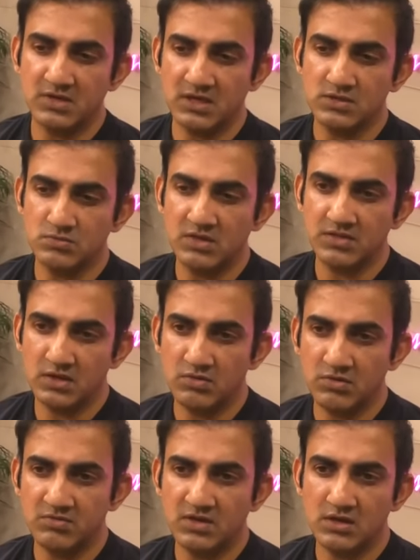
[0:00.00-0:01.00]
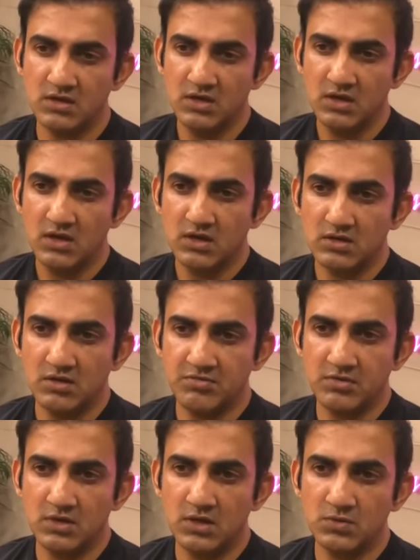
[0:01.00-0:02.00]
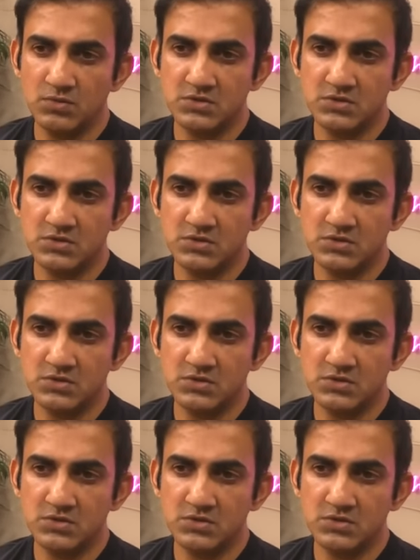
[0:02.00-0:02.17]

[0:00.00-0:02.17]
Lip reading: But yes, one thing I would have done differently